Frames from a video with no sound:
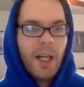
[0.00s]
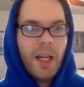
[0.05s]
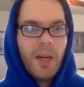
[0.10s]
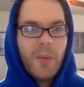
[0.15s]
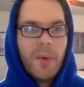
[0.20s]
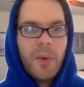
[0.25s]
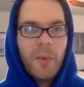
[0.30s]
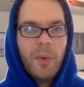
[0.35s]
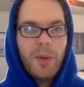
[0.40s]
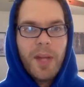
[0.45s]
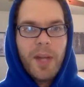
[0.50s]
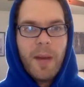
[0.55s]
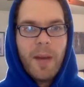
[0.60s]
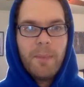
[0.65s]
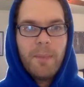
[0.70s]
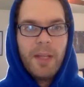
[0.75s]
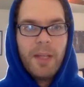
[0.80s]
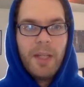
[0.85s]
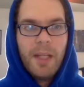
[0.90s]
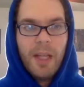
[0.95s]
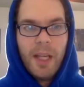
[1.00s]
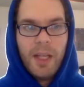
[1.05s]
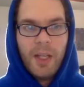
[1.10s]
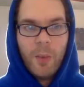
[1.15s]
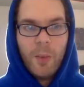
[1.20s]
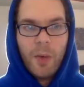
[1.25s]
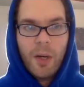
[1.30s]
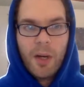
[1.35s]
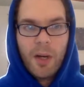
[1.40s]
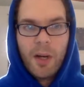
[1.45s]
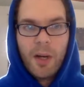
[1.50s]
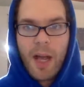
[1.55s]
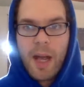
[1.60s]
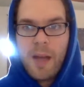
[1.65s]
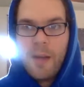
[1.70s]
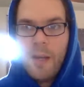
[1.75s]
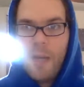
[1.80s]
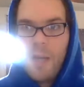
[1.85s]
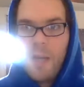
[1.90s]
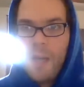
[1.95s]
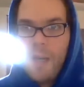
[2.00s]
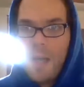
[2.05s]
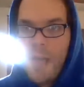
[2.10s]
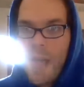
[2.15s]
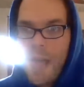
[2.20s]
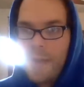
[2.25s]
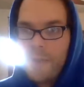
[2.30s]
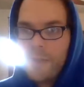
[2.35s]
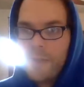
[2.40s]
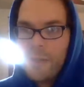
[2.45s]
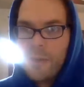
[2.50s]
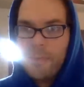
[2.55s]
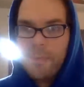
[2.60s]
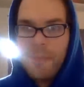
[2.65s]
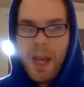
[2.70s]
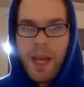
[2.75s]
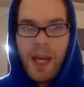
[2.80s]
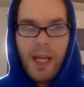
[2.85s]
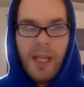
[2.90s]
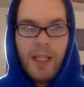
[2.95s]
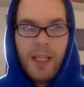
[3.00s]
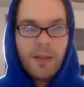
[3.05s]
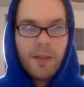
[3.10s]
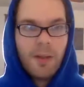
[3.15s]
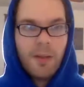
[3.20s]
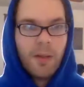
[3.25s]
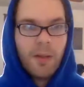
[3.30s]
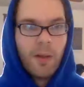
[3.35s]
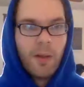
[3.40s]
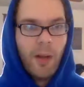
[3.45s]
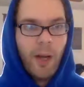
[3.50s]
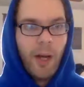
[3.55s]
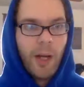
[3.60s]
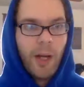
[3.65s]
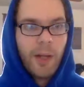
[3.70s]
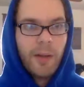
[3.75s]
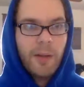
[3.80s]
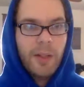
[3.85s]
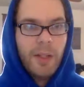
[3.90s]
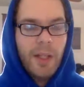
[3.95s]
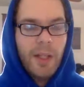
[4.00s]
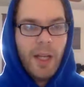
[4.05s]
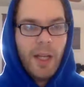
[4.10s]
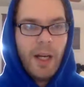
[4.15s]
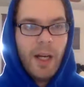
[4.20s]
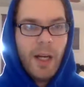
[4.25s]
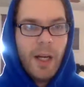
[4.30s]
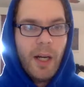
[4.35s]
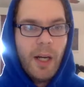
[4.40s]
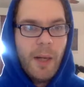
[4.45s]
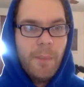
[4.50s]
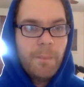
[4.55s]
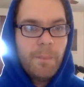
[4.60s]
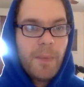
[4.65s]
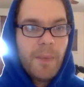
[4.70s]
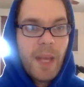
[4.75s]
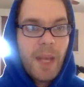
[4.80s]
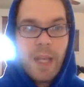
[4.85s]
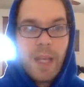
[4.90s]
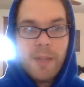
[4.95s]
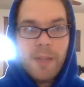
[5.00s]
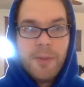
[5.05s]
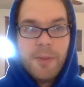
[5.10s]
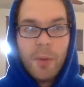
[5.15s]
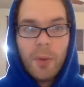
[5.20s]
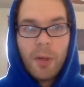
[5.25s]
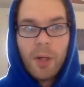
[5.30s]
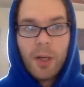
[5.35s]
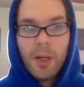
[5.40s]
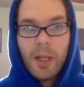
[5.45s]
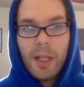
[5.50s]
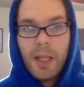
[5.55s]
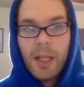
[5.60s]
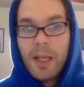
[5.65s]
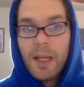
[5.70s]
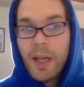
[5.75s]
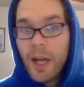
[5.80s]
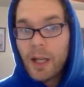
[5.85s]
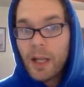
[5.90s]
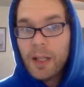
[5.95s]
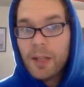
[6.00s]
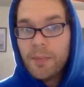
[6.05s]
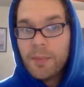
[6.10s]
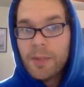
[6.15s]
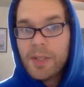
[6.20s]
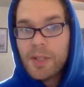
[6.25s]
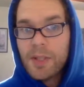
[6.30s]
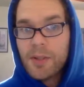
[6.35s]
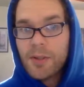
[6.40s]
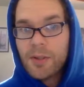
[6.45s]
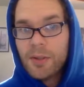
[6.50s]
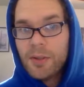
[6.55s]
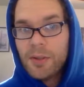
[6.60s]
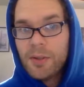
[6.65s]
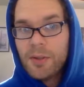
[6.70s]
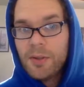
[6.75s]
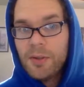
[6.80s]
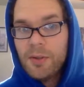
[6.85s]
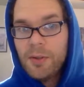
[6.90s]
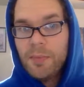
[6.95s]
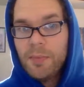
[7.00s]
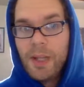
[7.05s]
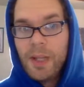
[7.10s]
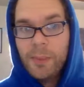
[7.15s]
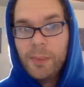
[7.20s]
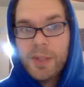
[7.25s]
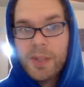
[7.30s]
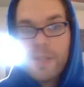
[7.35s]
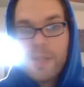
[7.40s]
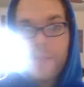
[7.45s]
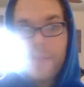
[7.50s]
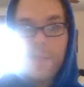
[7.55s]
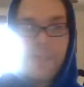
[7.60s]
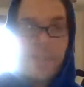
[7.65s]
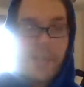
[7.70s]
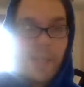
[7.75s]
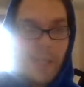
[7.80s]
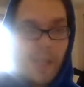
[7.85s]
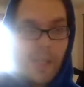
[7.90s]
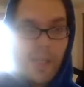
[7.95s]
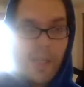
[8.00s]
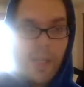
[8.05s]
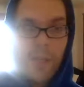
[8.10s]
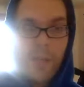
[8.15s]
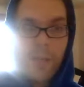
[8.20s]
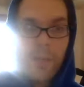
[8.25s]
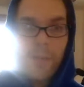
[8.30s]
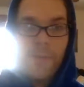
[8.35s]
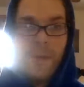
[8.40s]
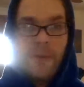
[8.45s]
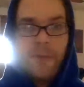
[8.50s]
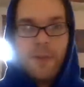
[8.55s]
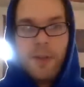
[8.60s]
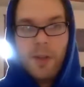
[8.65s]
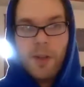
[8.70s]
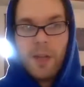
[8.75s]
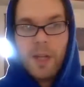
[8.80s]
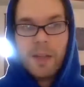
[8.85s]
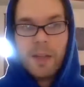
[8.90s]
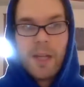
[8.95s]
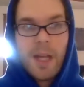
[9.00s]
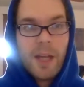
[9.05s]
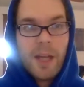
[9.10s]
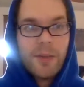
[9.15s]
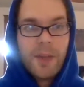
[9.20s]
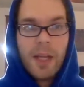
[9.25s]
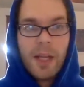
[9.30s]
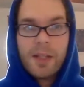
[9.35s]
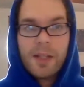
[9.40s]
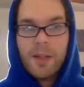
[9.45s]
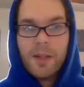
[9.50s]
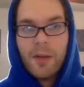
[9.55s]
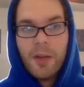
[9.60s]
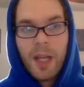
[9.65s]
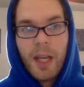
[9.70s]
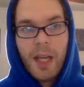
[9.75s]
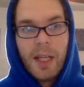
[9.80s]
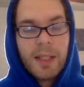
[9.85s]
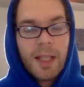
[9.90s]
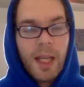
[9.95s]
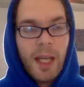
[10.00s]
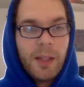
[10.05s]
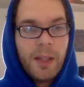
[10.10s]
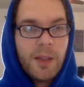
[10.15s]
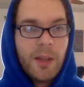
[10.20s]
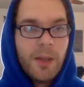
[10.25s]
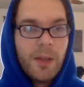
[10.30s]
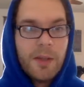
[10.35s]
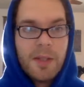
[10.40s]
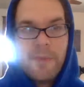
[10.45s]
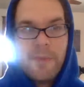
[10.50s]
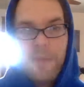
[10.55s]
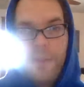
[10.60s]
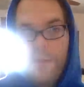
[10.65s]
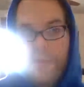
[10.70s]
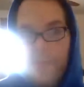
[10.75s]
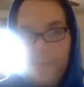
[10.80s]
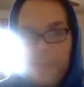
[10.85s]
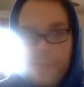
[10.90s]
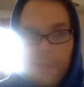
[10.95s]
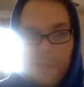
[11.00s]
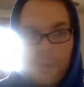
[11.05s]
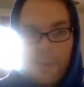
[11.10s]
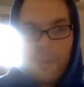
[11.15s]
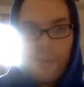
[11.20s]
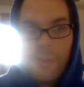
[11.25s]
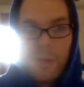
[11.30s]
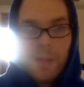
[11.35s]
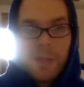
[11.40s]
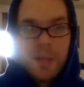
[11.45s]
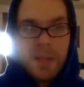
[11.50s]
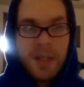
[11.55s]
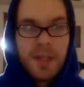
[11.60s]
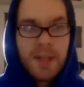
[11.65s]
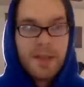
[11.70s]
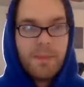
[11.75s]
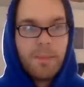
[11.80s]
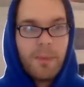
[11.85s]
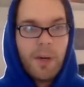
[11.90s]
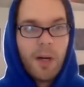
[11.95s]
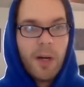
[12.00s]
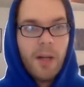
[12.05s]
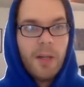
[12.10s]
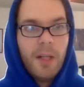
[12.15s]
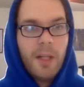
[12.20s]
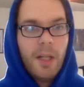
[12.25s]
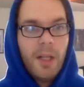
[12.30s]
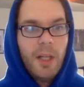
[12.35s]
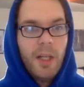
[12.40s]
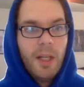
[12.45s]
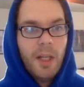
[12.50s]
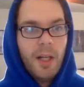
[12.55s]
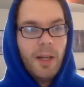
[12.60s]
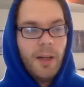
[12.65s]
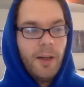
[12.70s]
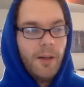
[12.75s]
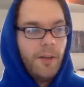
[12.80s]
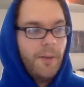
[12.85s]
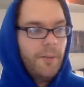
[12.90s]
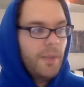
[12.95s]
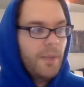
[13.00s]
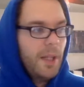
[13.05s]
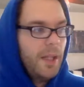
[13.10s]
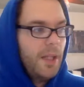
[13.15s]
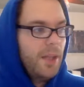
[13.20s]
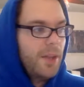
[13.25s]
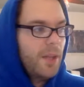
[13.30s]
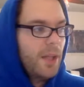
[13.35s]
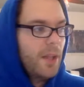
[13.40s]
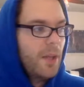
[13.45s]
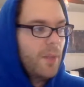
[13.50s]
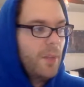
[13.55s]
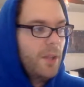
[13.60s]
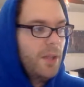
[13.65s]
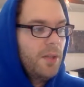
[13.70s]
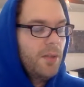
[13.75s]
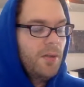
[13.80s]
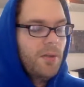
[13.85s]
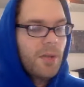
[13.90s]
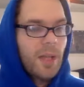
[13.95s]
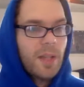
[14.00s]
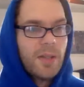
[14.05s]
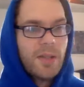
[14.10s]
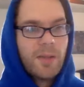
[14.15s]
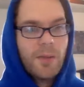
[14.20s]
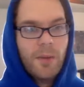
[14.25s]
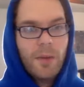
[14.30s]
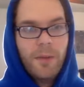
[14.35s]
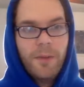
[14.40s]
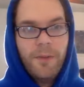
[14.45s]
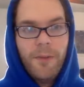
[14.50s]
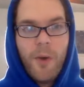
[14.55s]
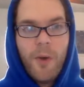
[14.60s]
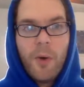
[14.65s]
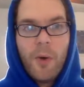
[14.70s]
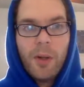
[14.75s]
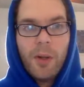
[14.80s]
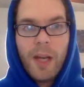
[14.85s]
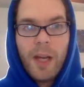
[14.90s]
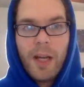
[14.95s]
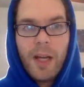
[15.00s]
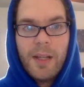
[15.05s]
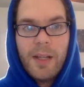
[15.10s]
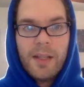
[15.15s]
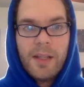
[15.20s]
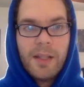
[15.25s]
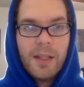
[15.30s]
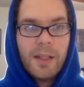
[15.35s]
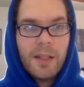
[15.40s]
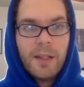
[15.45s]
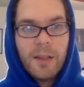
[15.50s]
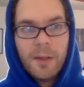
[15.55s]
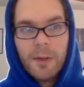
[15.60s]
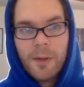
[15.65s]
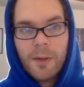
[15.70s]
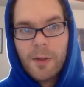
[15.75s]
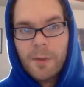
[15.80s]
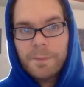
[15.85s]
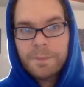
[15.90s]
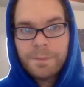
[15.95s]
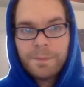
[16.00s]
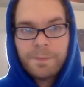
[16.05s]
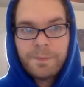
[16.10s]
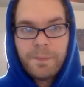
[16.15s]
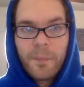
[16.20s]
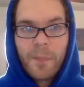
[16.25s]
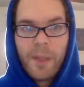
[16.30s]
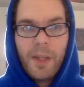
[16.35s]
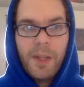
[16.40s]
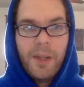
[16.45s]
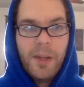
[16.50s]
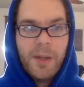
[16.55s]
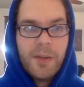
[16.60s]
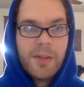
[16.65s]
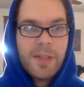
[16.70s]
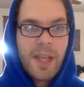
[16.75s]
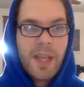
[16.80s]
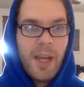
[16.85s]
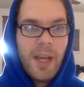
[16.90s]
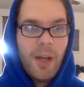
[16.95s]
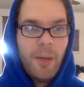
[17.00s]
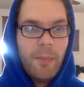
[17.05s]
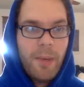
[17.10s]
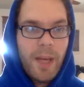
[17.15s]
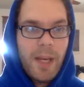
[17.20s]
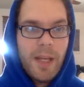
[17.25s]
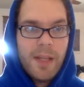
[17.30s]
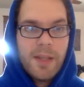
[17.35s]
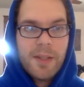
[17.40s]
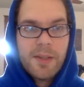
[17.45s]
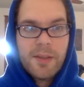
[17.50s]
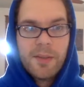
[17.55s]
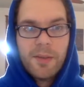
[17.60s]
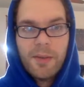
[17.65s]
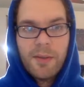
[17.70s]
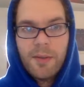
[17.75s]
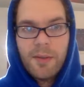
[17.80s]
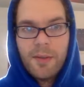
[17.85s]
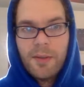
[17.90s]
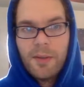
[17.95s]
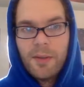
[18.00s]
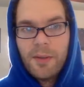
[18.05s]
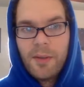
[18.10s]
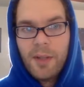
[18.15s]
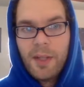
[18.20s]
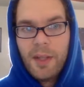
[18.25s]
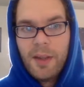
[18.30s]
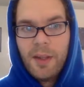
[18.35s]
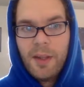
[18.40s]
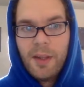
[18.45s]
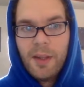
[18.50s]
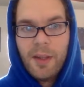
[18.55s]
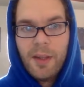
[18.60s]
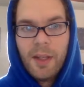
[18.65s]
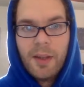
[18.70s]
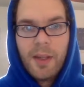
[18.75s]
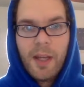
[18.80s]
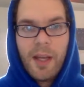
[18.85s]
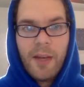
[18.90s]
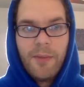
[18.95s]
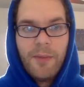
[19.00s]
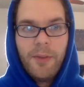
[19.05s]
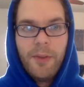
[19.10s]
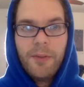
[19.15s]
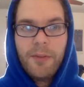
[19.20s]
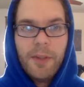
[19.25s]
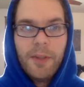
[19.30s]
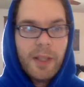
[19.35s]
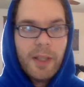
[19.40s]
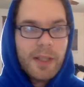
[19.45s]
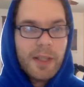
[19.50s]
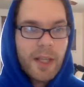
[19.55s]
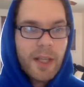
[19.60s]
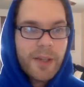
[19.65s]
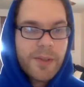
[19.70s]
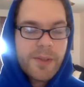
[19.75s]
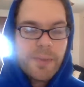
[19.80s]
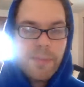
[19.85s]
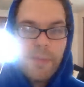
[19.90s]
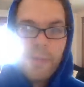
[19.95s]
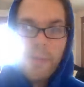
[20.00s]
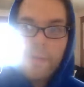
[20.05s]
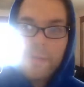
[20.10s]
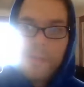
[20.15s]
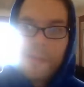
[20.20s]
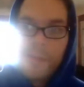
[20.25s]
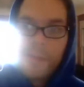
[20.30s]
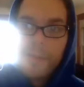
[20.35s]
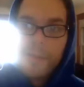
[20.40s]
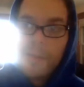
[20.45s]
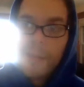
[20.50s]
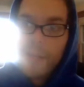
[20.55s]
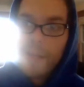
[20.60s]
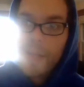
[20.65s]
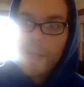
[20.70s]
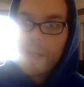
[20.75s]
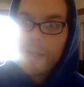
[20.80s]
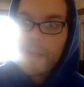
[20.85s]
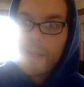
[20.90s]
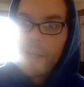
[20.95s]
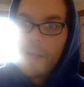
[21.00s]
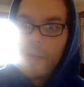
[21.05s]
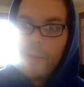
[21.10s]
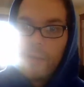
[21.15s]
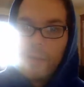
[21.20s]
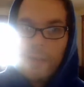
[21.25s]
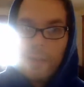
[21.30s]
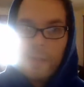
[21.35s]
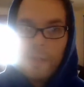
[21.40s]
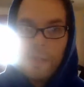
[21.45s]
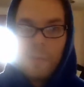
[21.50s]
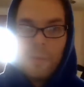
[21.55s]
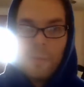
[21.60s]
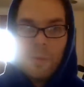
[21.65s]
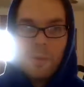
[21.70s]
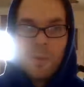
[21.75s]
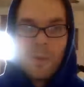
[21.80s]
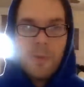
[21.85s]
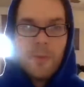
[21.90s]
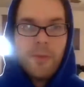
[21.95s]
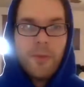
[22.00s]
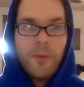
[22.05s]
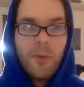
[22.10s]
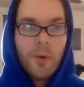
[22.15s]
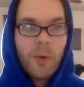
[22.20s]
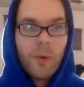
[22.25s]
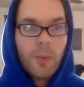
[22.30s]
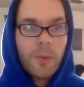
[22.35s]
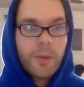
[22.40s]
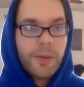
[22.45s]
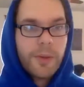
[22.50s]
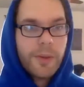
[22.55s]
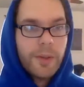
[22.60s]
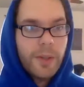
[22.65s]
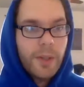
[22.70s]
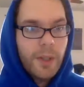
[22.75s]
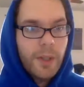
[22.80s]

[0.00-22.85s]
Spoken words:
We will not be anywhere after 8 o'clock. And if you are not in a position to be able to sing, or if you feel like that, that's okay. Take notes. Feel free to record this part. Anything that we do that's sort of vocalizing or scale based or anything like that, feel free to take some notes, and that's how we'll go forward.